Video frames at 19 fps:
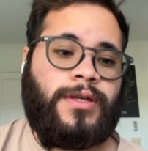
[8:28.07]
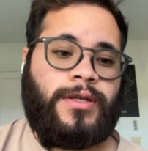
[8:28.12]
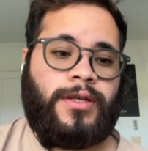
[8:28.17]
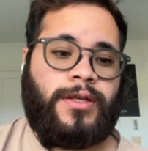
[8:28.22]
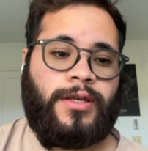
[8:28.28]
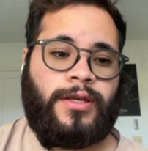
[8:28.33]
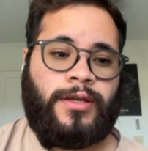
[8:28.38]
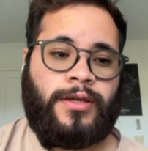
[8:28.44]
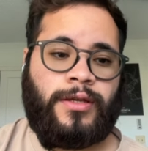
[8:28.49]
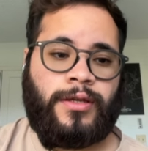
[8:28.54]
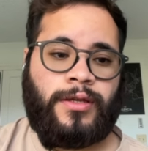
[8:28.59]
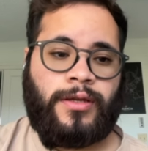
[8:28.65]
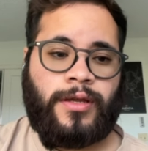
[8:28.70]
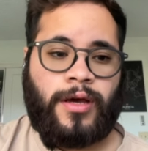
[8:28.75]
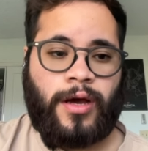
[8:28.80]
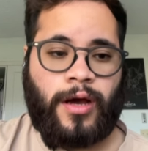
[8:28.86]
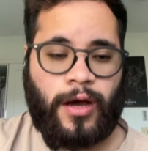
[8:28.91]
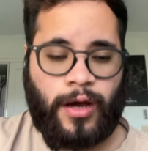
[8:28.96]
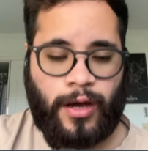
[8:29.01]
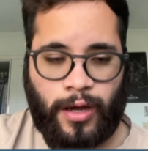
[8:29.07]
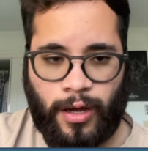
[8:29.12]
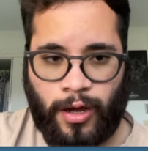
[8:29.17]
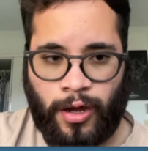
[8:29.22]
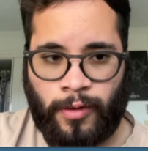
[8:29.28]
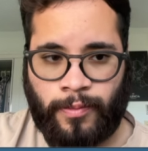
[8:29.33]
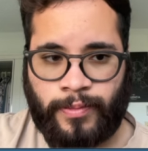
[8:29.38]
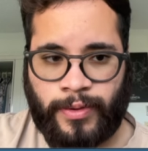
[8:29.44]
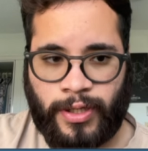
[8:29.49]
it
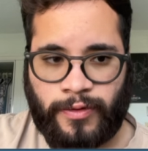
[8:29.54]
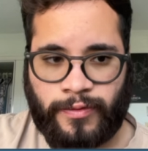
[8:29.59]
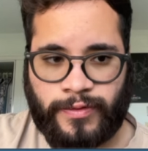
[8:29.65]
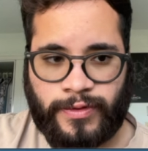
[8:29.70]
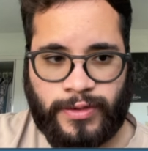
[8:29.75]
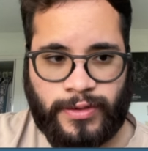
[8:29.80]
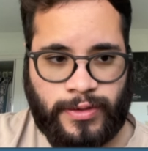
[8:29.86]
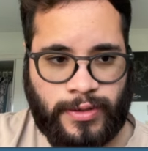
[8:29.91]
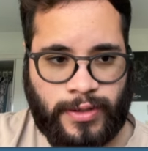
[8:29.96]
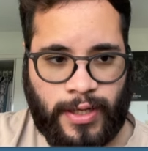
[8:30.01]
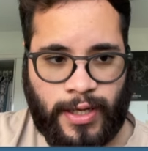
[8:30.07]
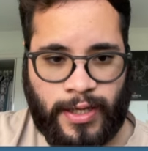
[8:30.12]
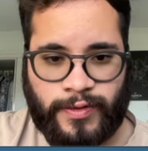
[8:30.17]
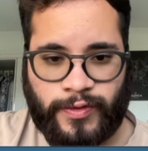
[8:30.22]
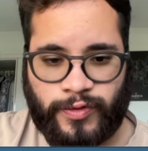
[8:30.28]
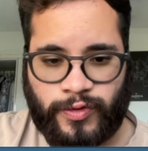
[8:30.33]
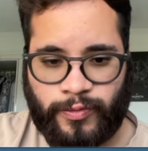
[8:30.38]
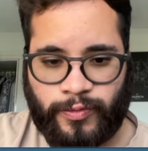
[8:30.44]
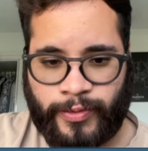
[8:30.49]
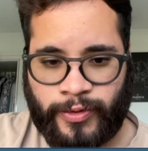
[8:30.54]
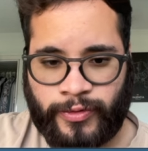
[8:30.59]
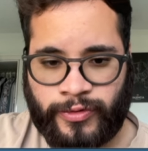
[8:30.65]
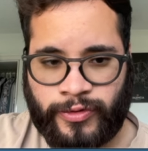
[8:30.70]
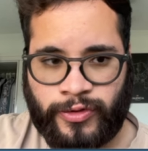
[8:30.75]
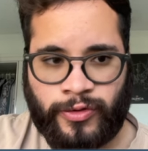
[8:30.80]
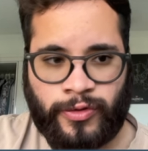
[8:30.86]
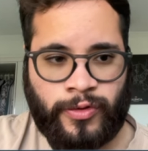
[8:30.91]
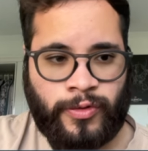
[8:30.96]
uploads as it's supposed
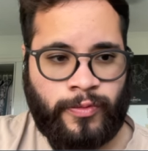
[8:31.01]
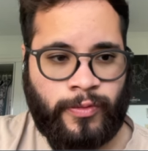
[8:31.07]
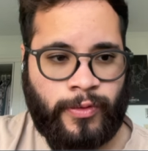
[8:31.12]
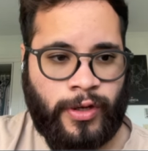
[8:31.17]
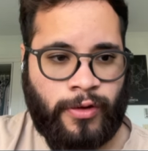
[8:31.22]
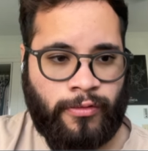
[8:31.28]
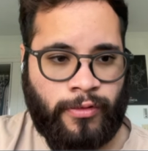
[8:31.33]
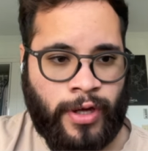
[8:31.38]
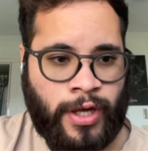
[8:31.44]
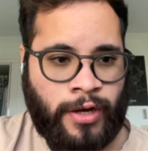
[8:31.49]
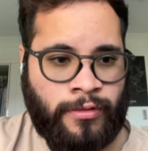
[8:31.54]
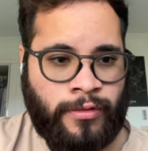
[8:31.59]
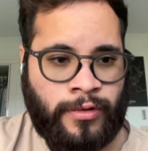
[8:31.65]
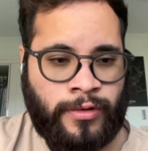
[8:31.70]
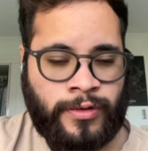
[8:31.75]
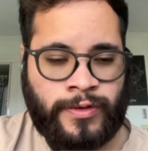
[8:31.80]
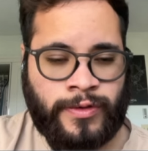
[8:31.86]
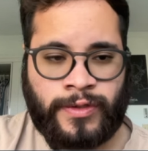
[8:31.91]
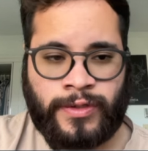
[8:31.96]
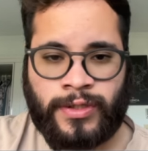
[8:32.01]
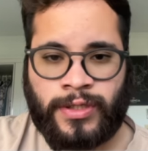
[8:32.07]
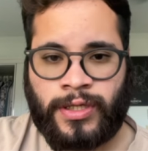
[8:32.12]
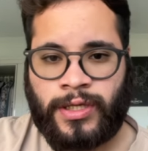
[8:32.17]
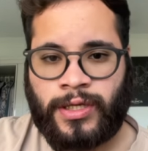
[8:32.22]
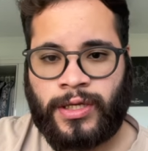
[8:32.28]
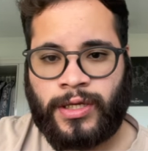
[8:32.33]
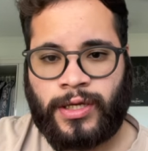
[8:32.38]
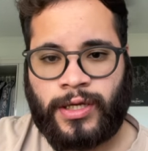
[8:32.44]
to with no errors,
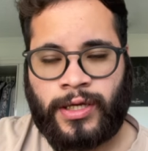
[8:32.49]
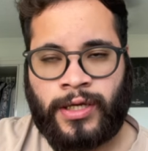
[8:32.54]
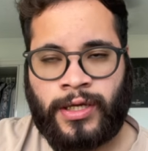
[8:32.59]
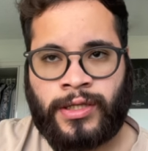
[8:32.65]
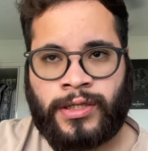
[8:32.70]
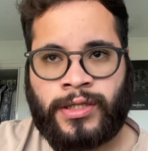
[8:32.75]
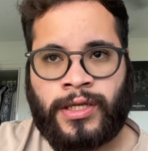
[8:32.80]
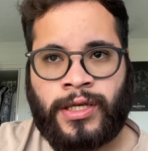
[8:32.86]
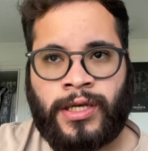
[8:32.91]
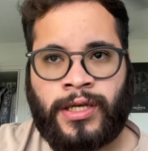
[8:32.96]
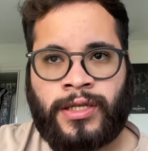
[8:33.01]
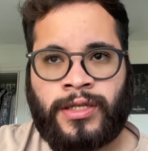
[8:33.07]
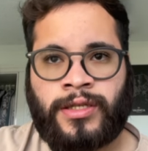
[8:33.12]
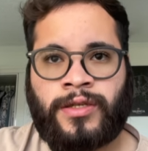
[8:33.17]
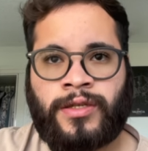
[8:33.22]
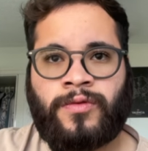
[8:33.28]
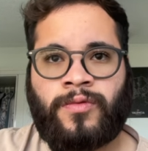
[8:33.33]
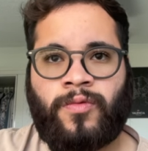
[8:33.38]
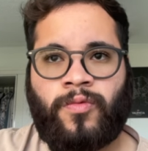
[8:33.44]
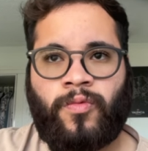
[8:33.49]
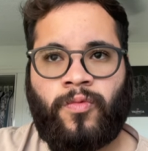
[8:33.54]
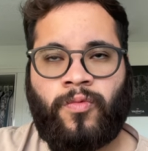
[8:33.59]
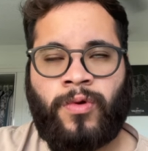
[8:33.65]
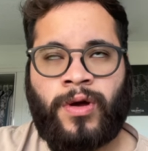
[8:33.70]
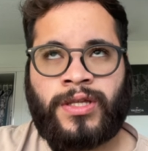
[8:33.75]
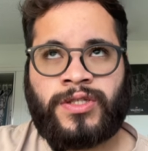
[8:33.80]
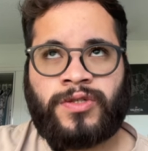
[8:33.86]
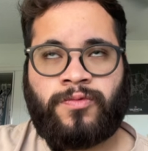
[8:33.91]
and then
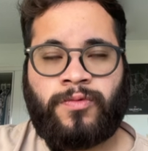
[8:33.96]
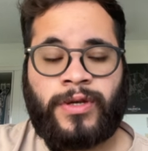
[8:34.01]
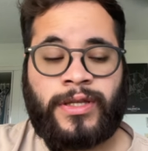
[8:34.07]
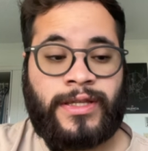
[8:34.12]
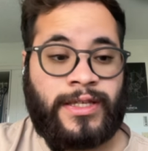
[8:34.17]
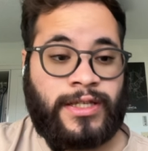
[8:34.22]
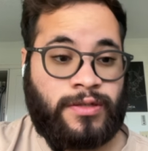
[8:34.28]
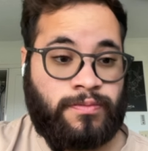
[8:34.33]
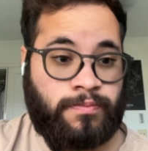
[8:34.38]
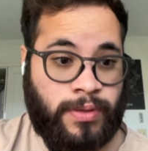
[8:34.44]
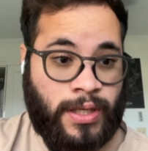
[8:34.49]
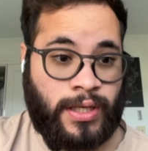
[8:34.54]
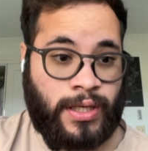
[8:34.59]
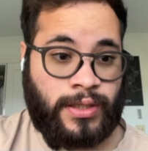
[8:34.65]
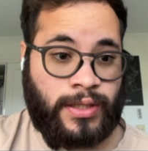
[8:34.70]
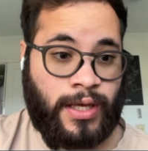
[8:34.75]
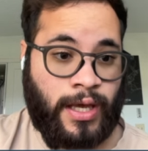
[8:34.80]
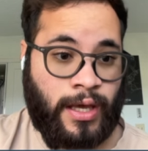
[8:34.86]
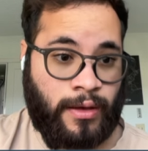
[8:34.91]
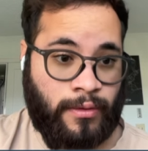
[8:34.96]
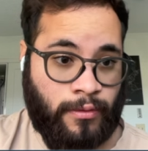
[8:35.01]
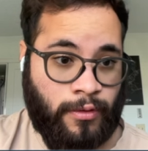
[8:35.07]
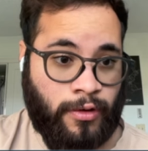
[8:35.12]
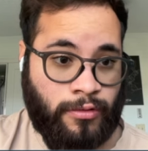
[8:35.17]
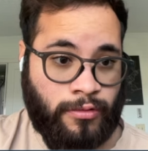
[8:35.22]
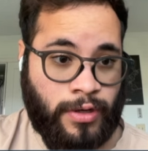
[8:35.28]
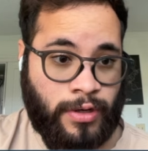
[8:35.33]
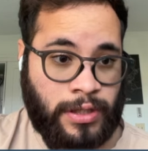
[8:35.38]
once we display the
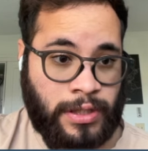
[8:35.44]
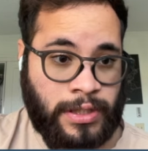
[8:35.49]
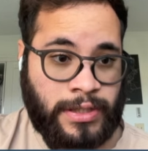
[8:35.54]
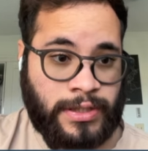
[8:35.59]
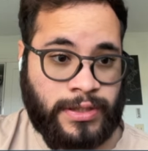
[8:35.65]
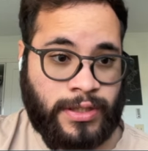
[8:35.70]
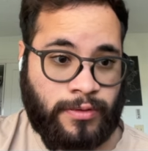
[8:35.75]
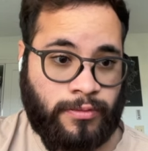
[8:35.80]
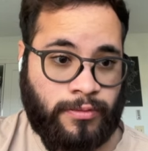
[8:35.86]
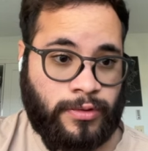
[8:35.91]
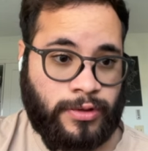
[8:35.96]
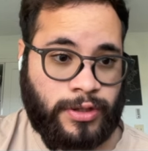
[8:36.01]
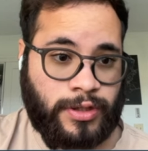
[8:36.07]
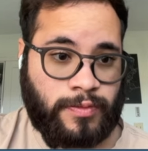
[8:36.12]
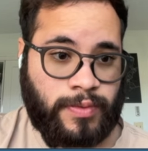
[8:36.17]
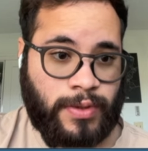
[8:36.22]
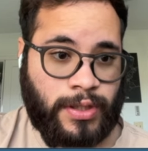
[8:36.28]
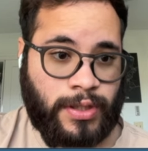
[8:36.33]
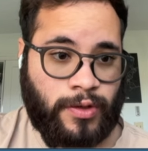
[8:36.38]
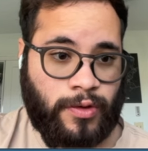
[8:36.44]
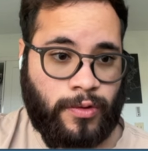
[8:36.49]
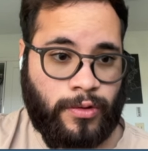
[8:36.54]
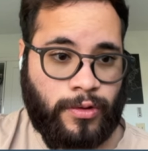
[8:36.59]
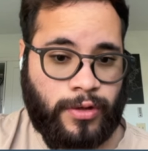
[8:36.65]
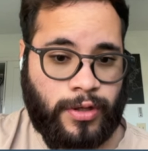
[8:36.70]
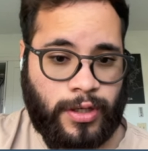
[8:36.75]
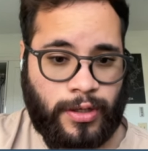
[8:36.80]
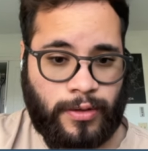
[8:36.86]
current list, it will display the whole
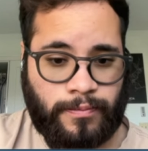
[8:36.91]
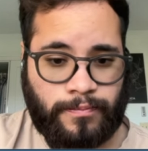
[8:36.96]
thing.